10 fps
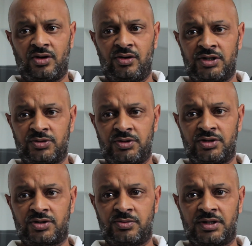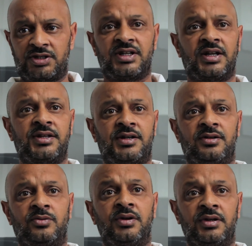colleagues. We used to work together
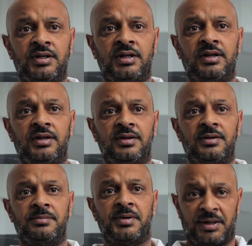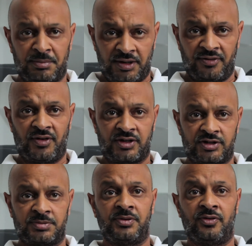at one of the bedding
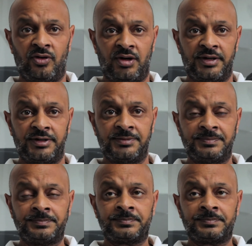manufacturers beforehand,